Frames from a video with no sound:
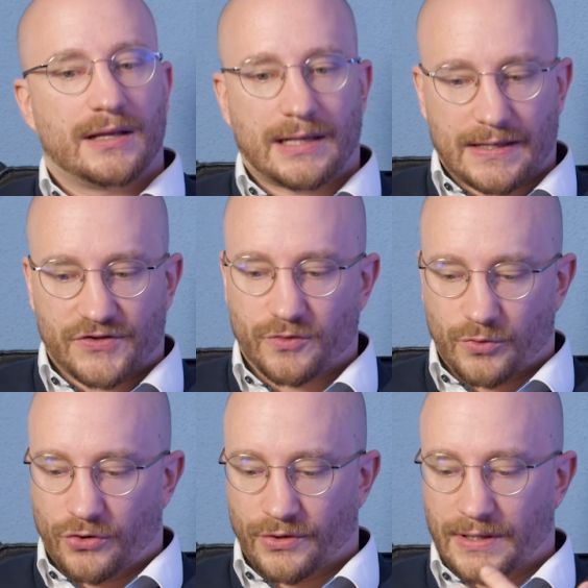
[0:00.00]

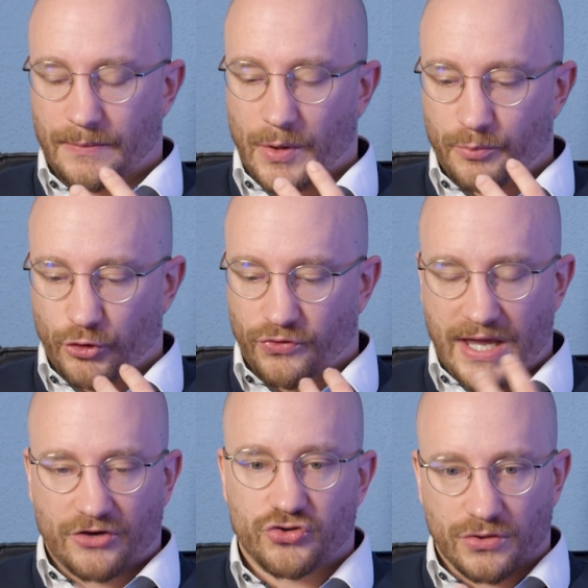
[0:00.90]
customer or uh,
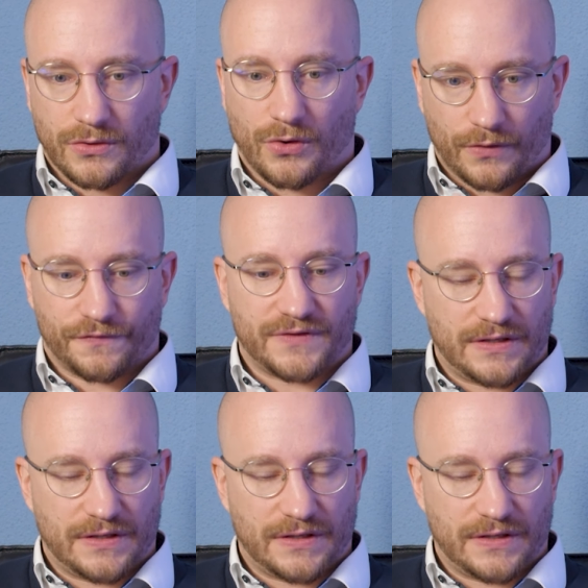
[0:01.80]
protection of